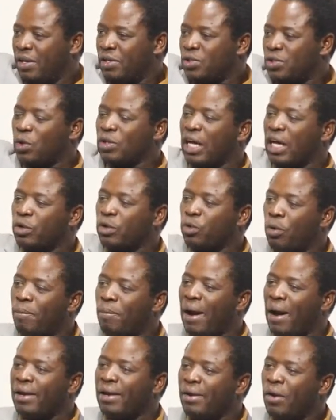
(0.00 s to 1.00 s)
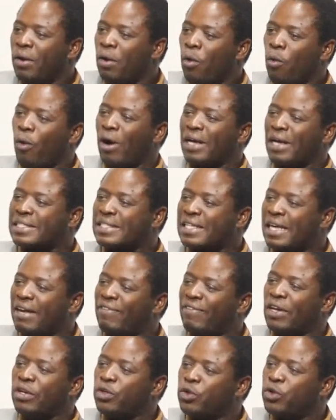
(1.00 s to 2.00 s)
So that woman was
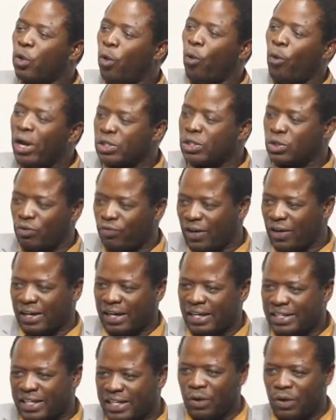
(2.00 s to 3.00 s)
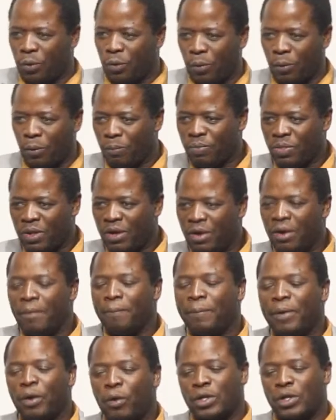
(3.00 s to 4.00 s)
given two wings of a great eagle.
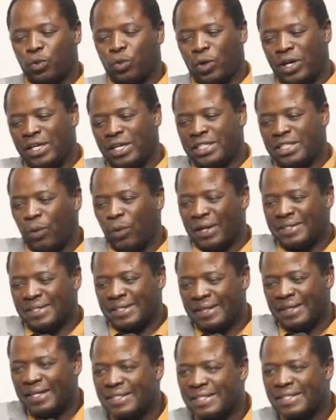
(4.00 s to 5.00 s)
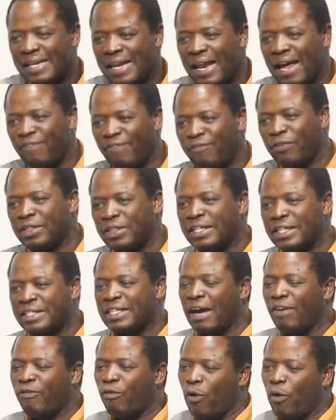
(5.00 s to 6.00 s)
Because when she was in this level, the
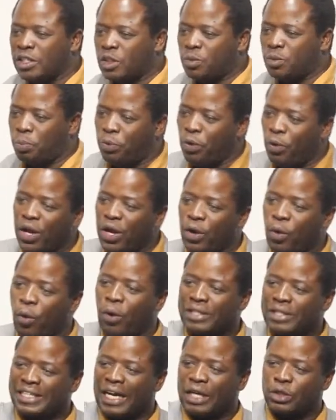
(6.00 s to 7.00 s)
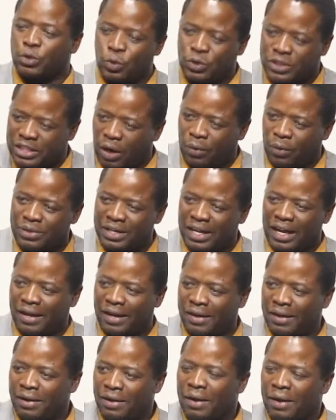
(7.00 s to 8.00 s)
devil was spewing water to drown
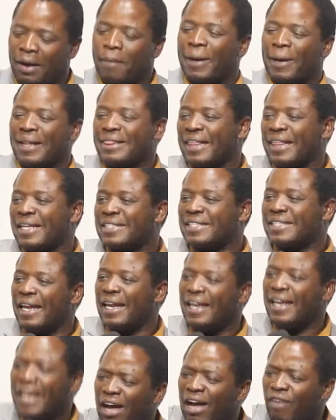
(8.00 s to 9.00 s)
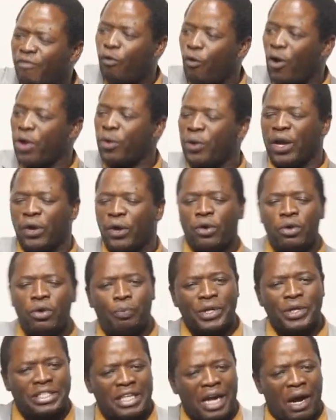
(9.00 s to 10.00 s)
her. But there is a level where you cannot
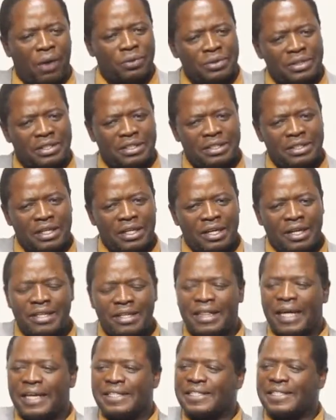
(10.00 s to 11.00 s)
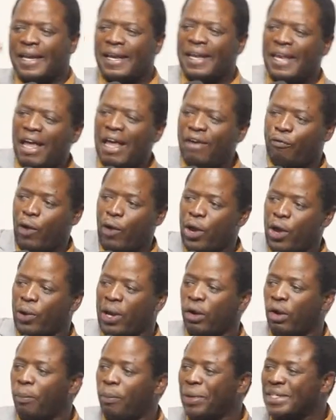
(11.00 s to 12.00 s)
be drowned. There is a level where you
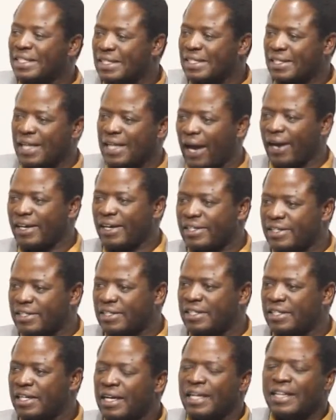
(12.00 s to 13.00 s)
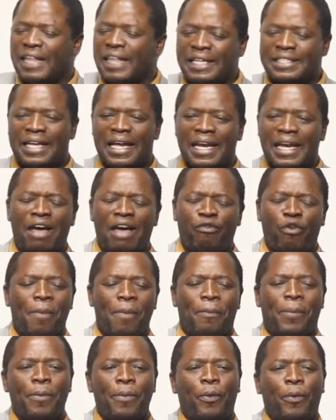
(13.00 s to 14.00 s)
cannot be discouraged. There is a level
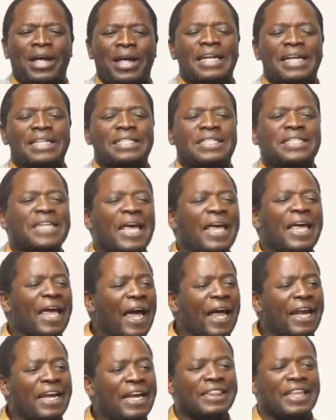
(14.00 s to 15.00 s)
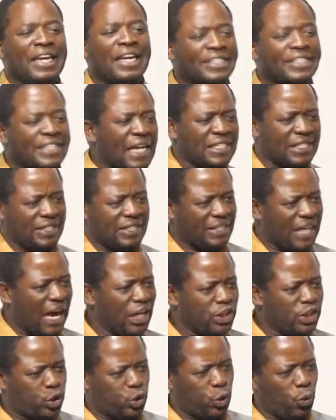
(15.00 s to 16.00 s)
where people can say anything, it doesn't
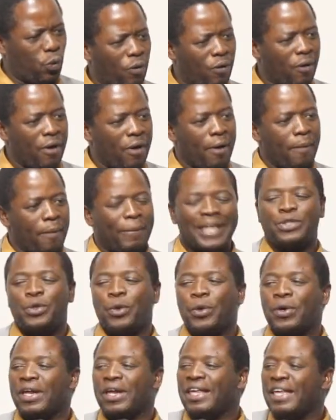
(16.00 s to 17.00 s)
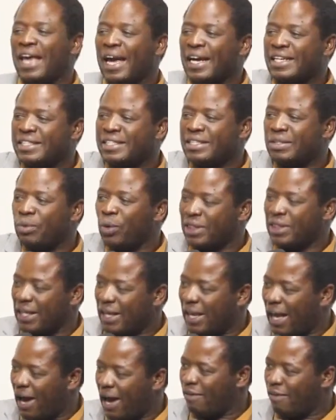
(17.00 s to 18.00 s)
touch you. But you react with
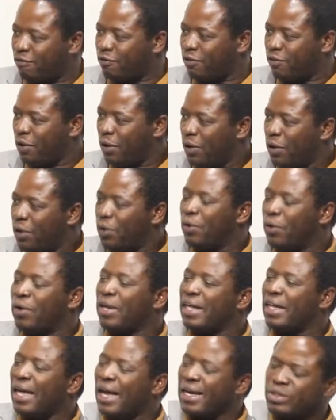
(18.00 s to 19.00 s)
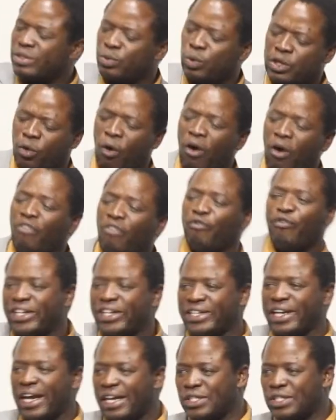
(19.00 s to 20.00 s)
love you react with
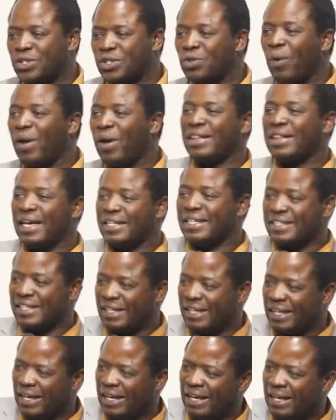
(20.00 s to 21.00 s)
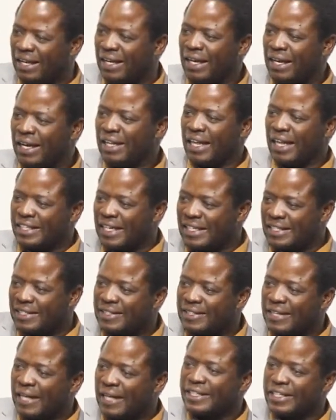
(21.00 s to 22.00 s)
confidence, knowing that He that has
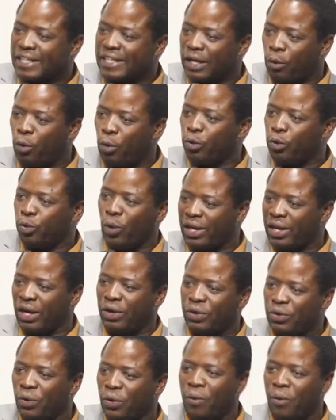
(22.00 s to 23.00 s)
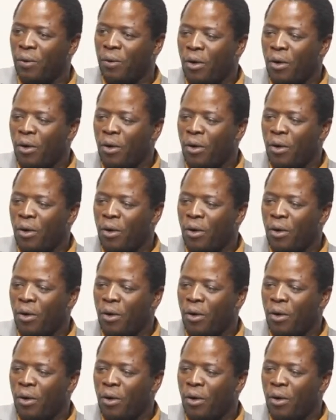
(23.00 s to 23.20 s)
started a good work in you